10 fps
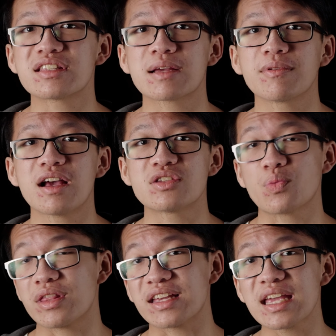stabilize
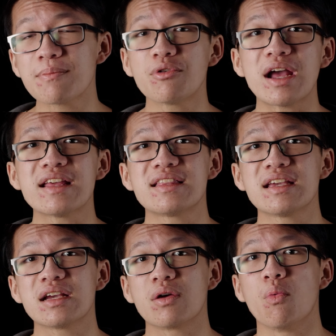with a gimbal.
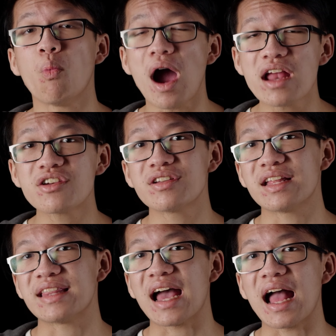Anything wider
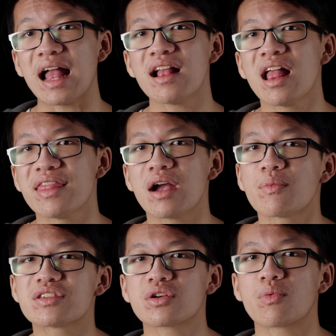than that, then
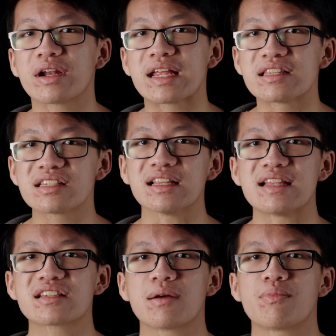we start running into
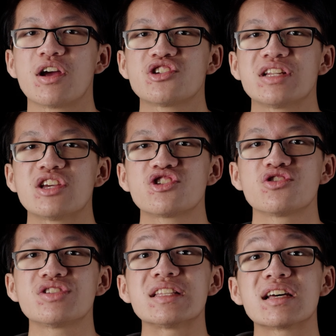lens compression
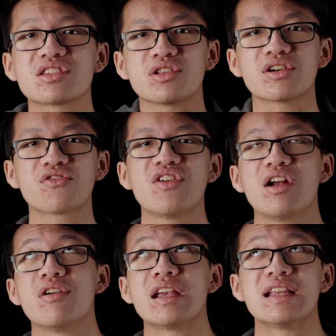issues. It doesn't look
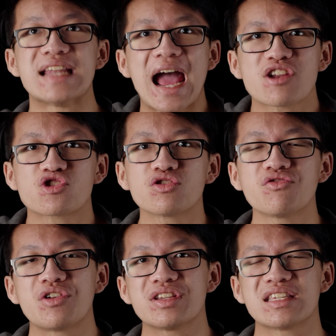very natural,
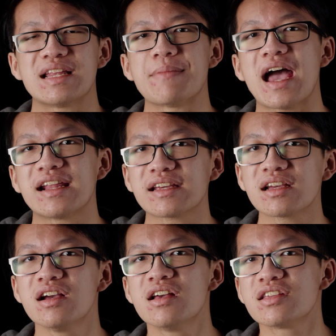very cinematic.
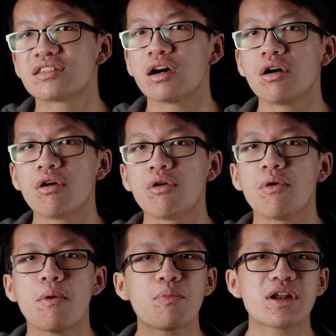
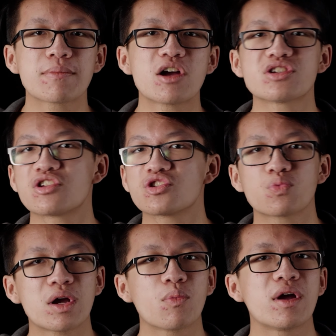So pretty much I just
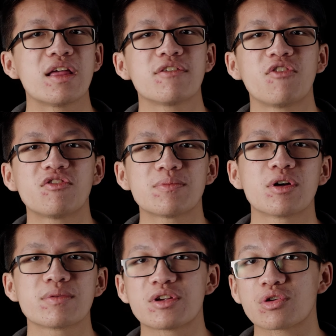went with
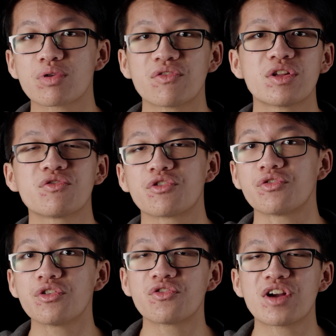50mm equivalent for
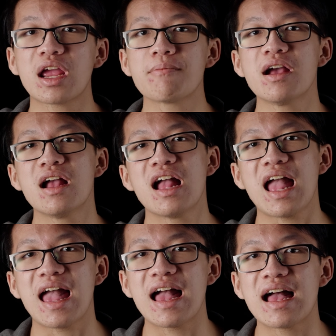full frame.
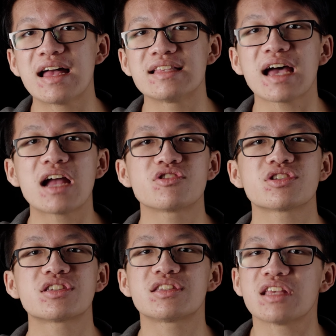And it
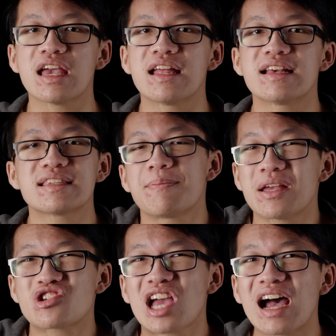is a
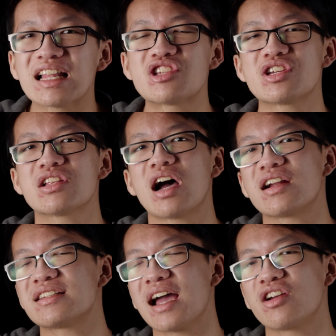bit challenging on
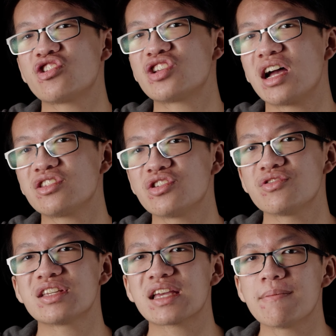a tighter shot to
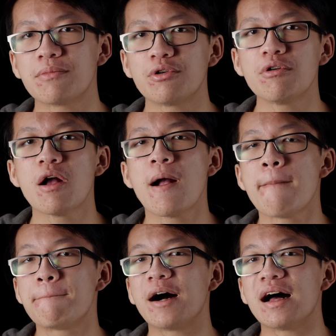use a gimbal,
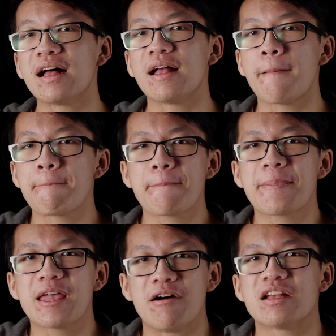but
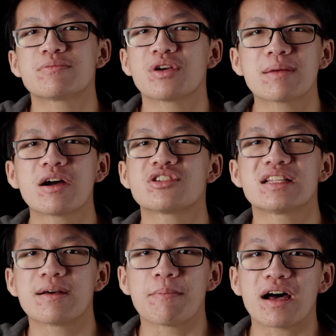it's pretty much
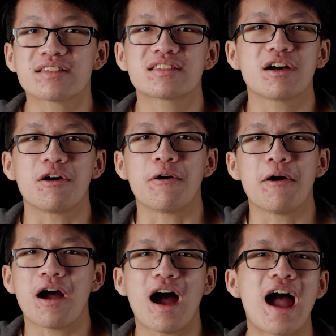a must. So
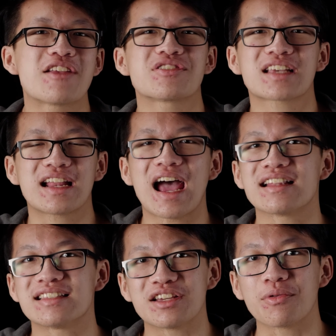I just kind of had
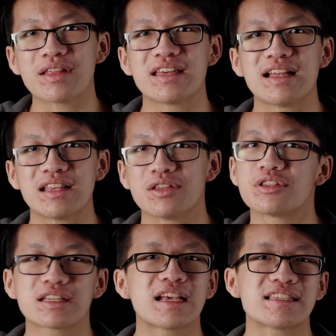to deal with it and
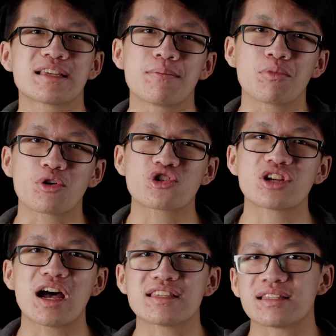get some more
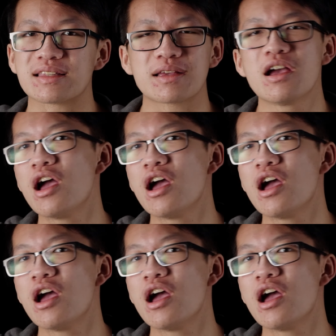shots and